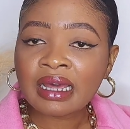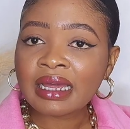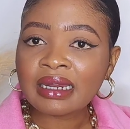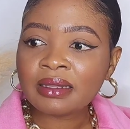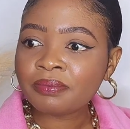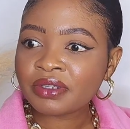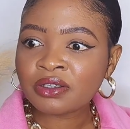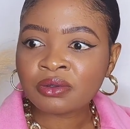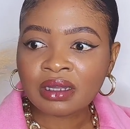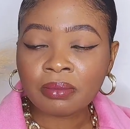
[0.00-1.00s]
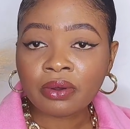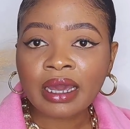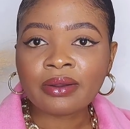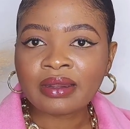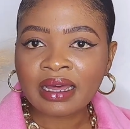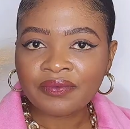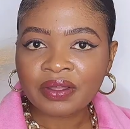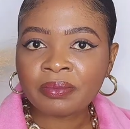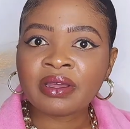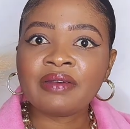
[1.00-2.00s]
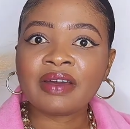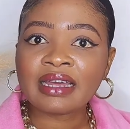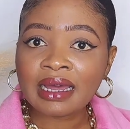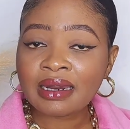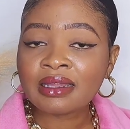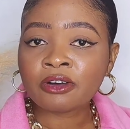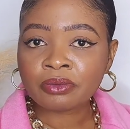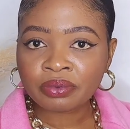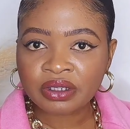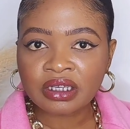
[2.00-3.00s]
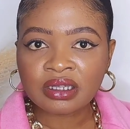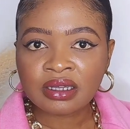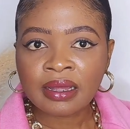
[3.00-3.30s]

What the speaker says: I didn't put it today because I don't have it, but if I had it, I'll put it.